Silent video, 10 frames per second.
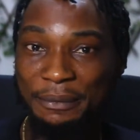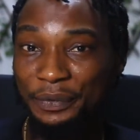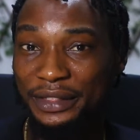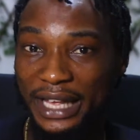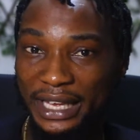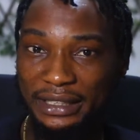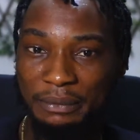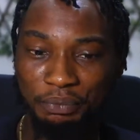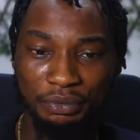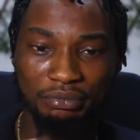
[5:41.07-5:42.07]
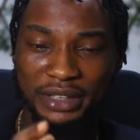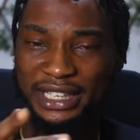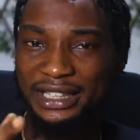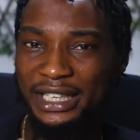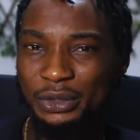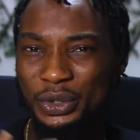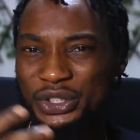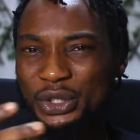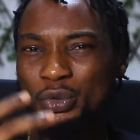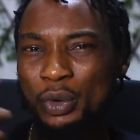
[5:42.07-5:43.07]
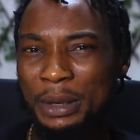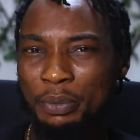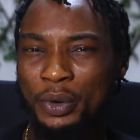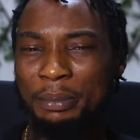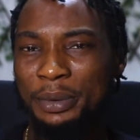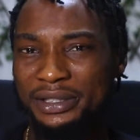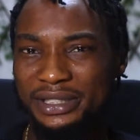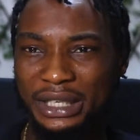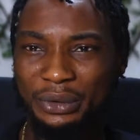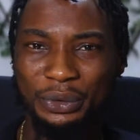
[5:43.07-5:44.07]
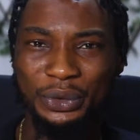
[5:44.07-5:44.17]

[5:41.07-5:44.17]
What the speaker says: Then the internet was just Web 1.0.